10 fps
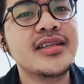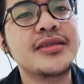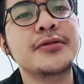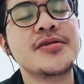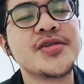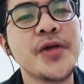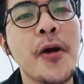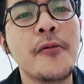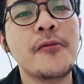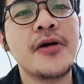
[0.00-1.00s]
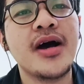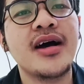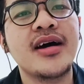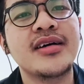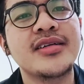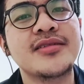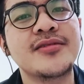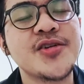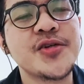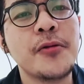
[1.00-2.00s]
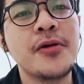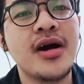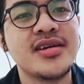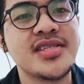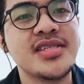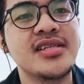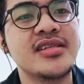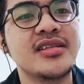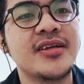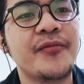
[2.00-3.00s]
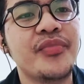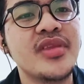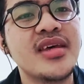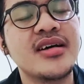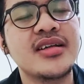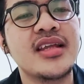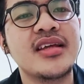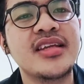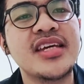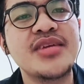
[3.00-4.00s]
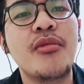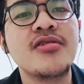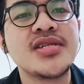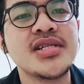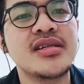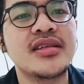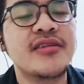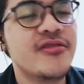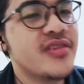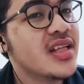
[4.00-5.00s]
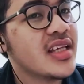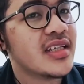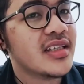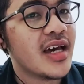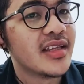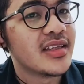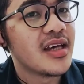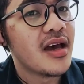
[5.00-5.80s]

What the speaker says: to show us the emotion, the feeling that